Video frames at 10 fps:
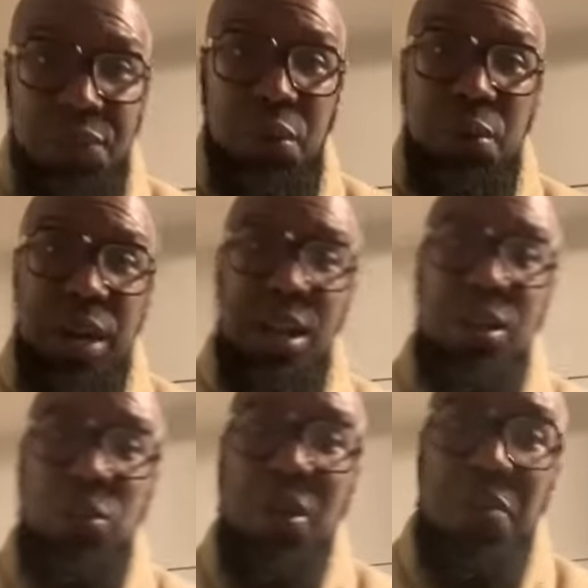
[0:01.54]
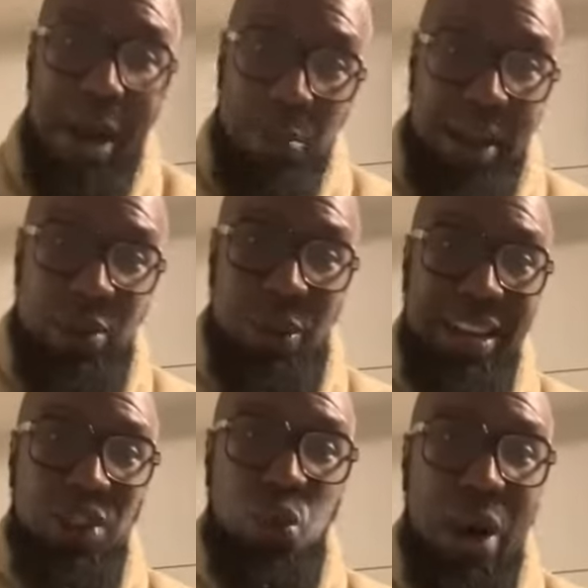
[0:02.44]
for readings with Mac
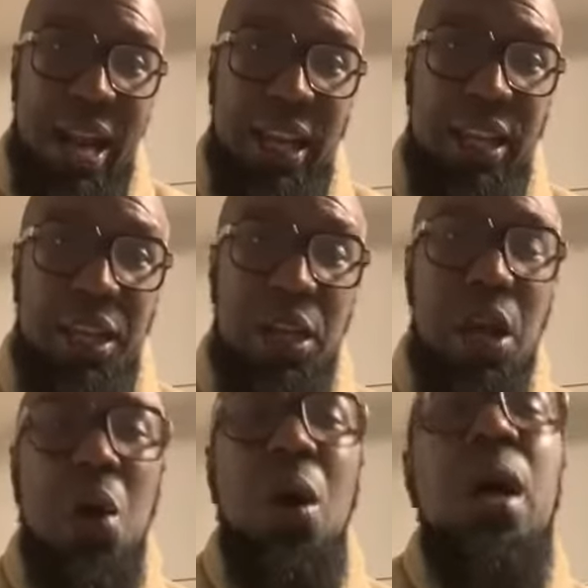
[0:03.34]
Mademoiselle Etoile. You know,